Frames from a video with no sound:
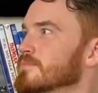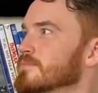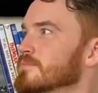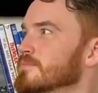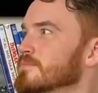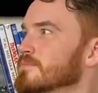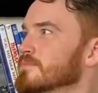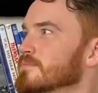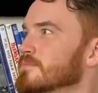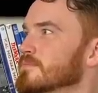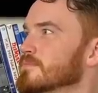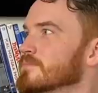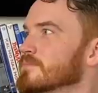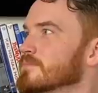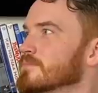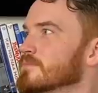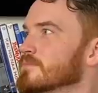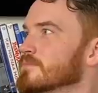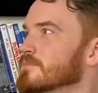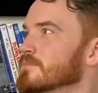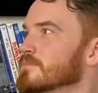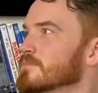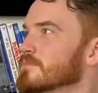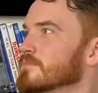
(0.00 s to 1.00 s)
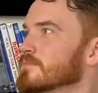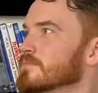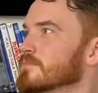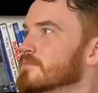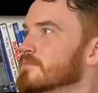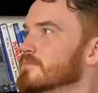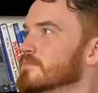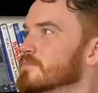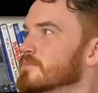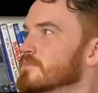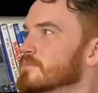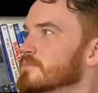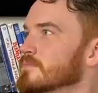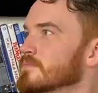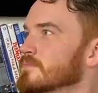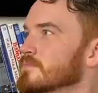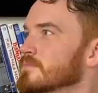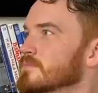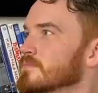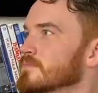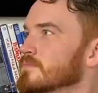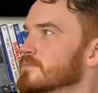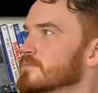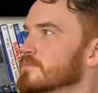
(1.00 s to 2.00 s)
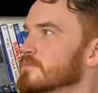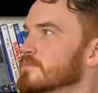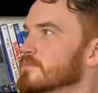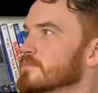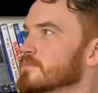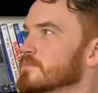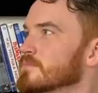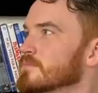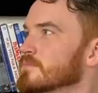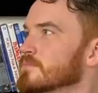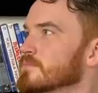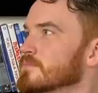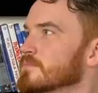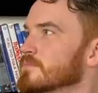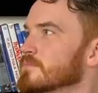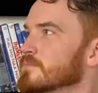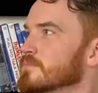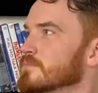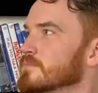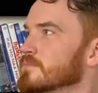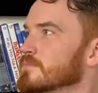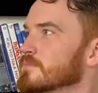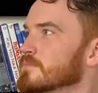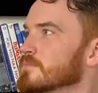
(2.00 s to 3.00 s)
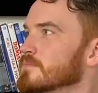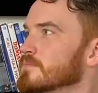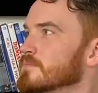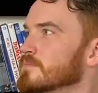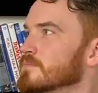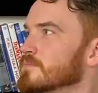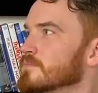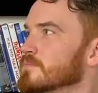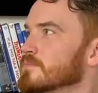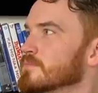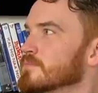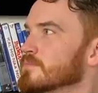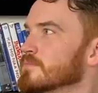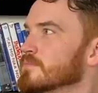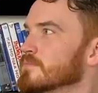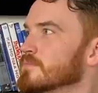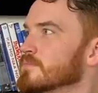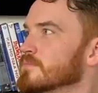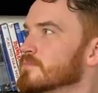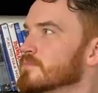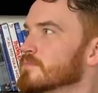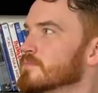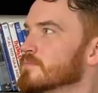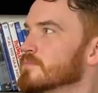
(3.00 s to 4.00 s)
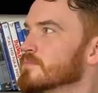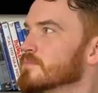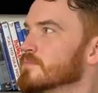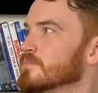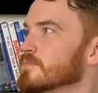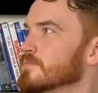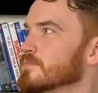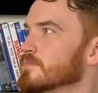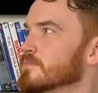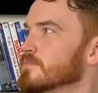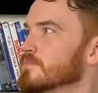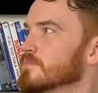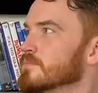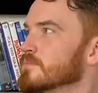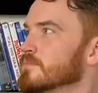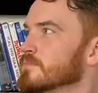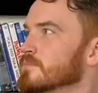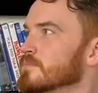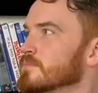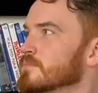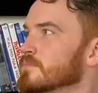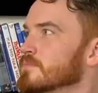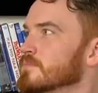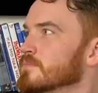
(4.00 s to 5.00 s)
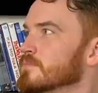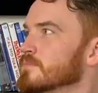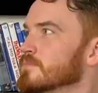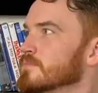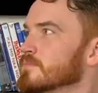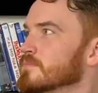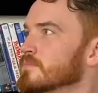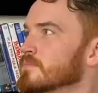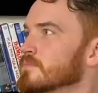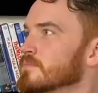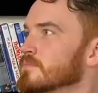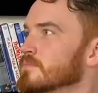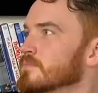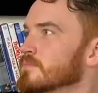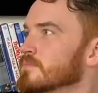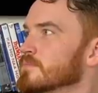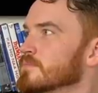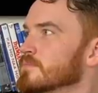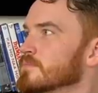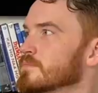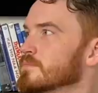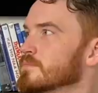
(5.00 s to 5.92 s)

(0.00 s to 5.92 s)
The person shown says nothing.